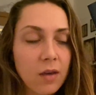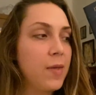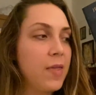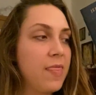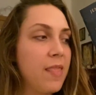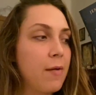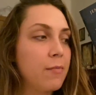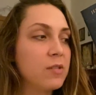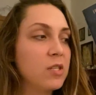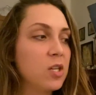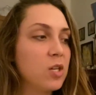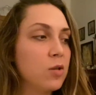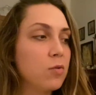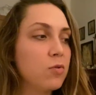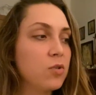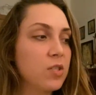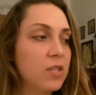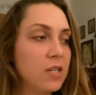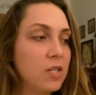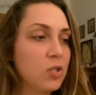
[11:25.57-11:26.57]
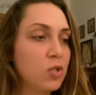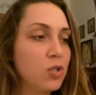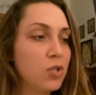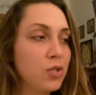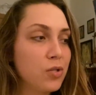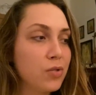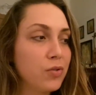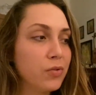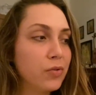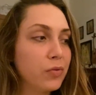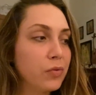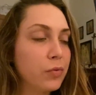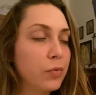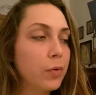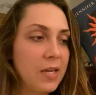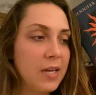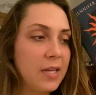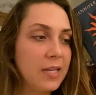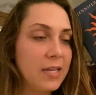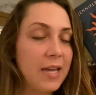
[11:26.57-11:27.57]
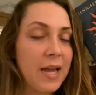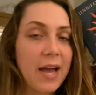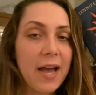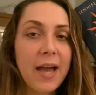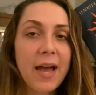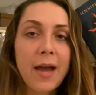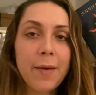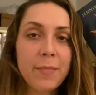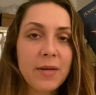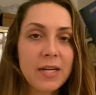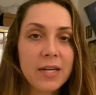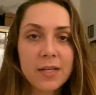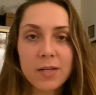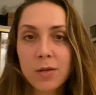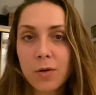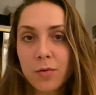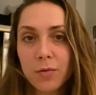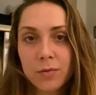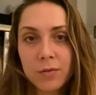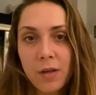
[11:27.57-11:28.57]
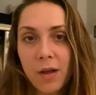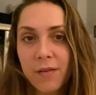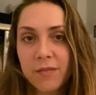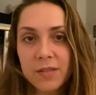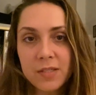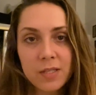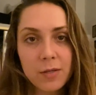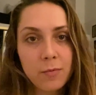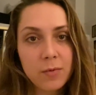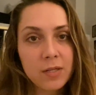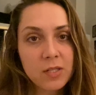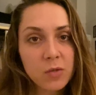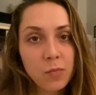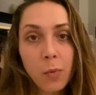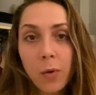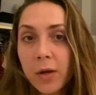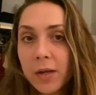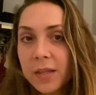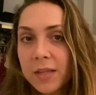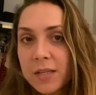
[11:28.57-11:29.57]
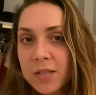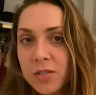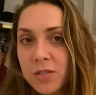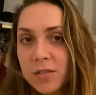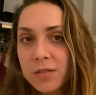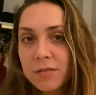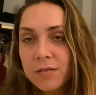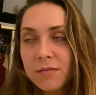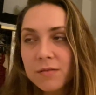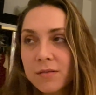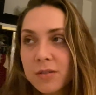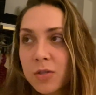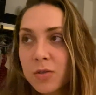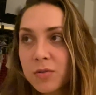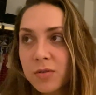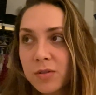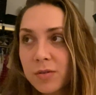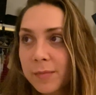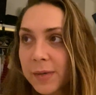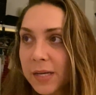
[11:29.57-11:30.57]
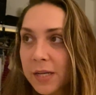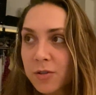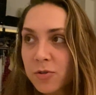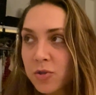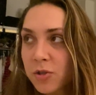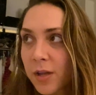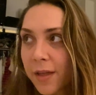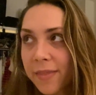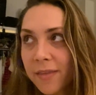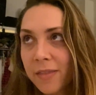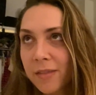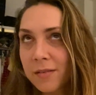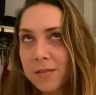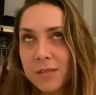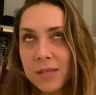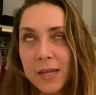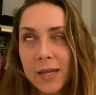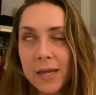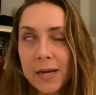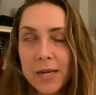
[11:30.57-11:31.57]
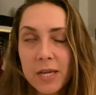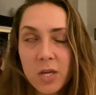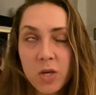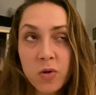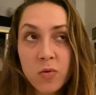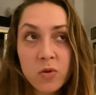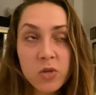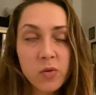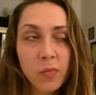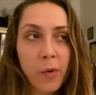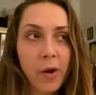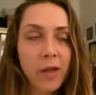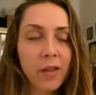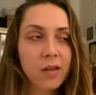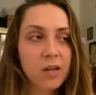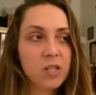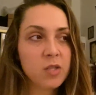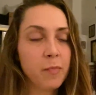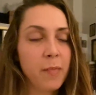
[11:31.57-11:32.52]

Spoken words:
and that was a huge thing too. And yeah, I mean, I don't obviously want to spoil it too much, not that there's like any huge spoilers,